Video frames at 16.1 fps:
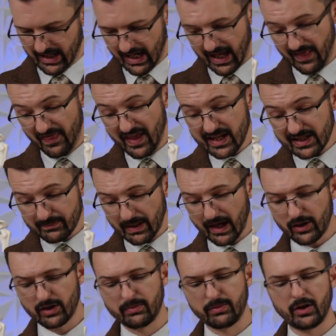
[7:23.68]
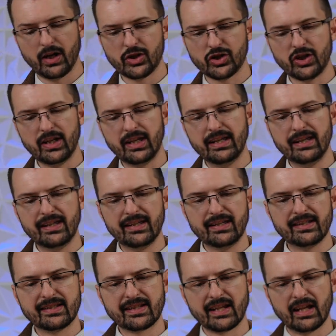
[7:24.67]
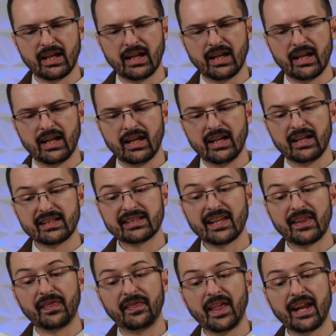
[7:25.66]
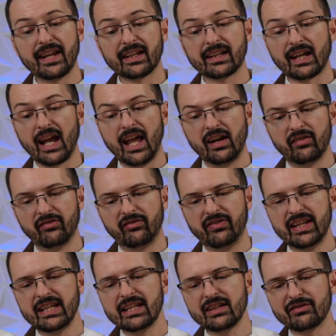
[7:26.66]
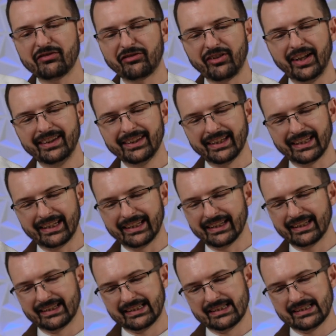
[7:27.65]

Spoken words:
And this powder brush is synthetic and vegan friendly.